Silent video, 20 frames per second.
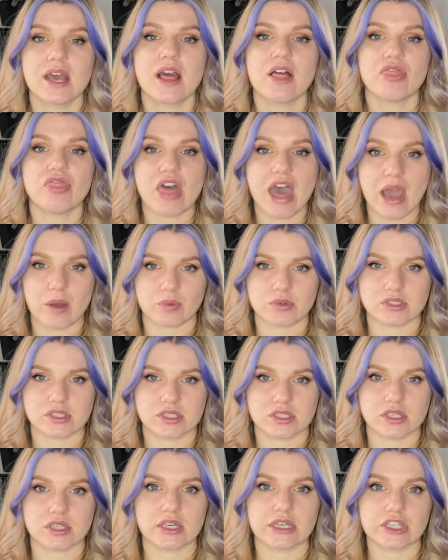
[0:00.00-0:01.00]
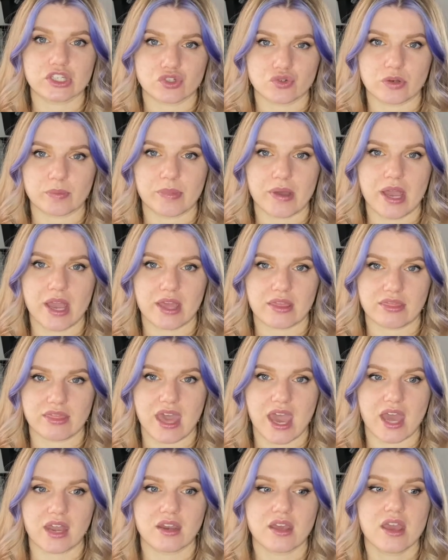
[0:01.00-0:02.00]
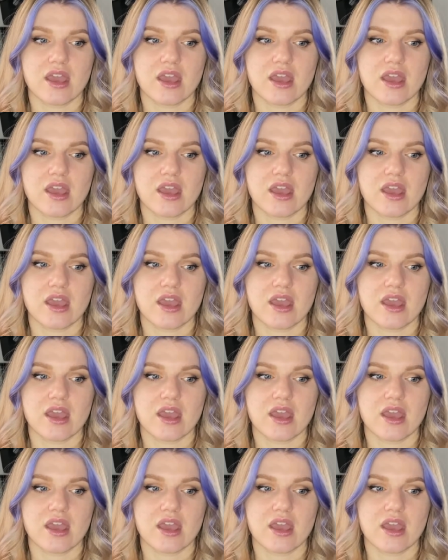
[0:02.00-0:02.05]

that was the history behind that.